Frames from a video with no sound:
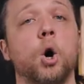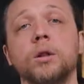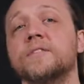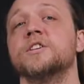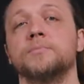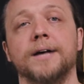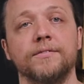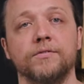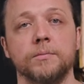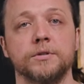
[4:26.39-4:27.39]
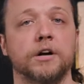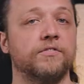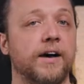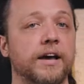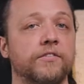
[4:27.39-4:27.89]
all of these platforms are
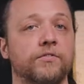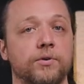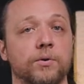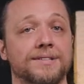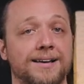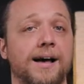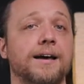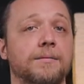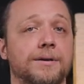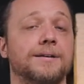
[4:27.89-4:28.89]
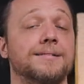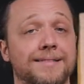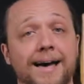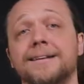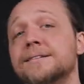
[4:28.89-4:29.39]
vying for your time because
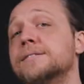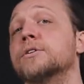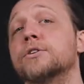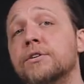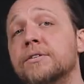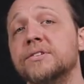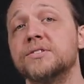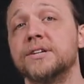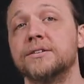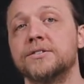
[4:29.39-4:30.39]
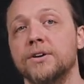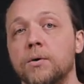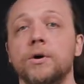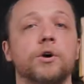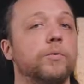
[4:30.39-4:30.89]
that is their currency.
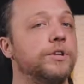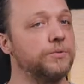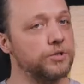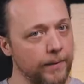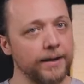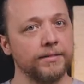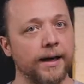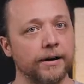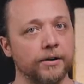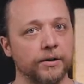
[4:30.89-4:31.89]
So when you spend that